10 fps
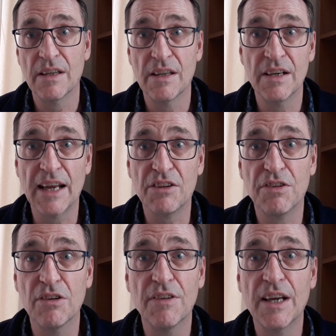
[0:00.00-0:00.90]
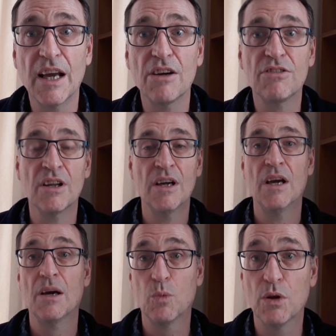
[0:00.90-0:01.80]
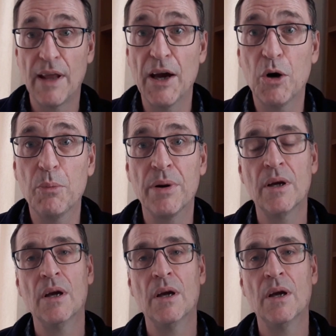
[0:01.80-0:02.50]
the next few videos will help.